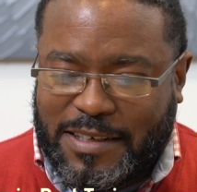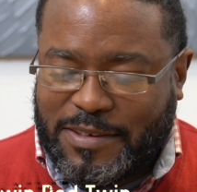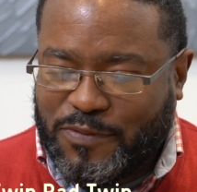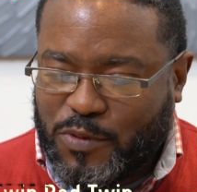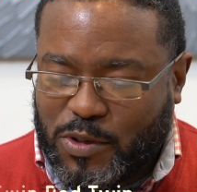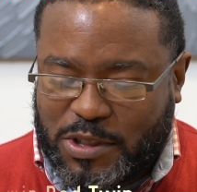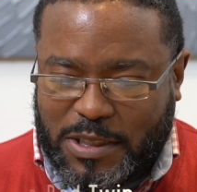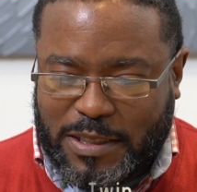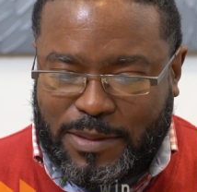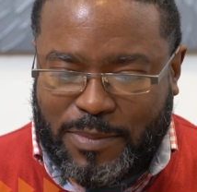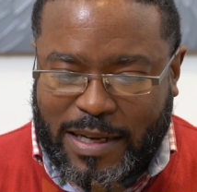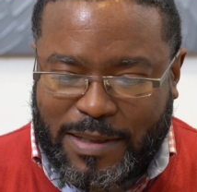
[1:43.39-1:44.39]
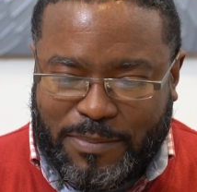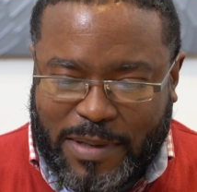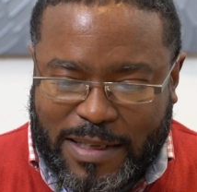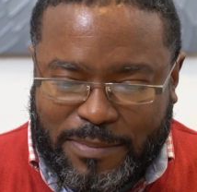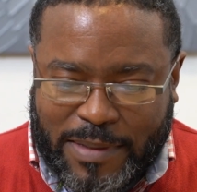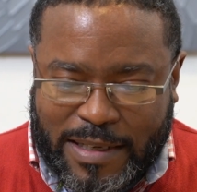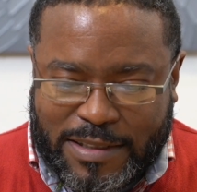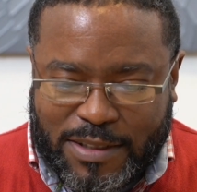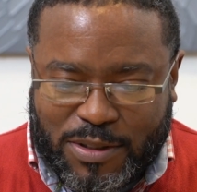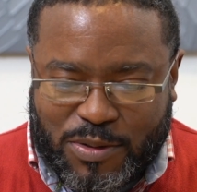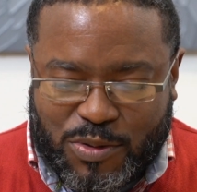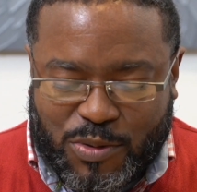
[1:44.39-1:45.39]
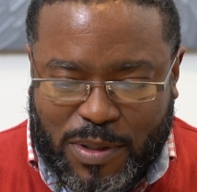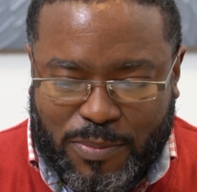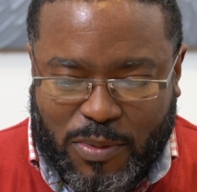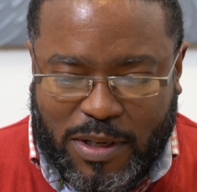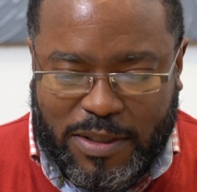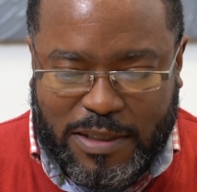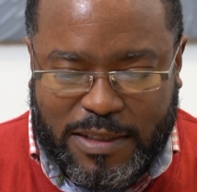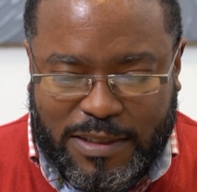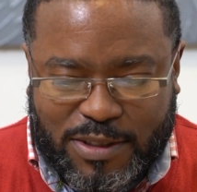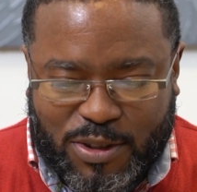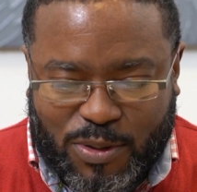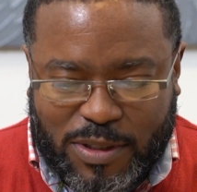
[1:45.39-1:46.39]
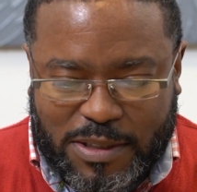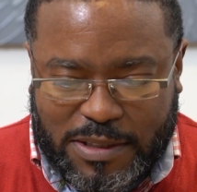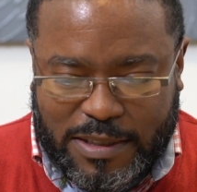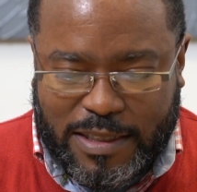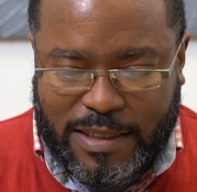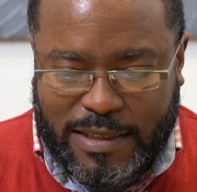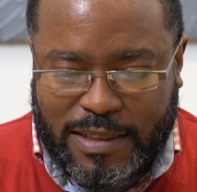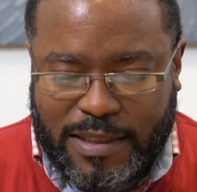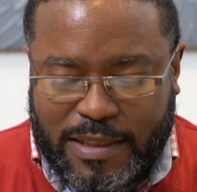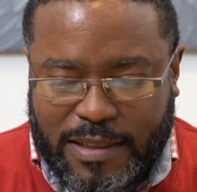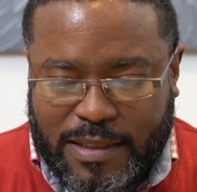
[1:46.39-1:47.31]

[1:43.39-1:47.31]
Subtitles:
Unfortunately, my identical twin brother couldn't join us today.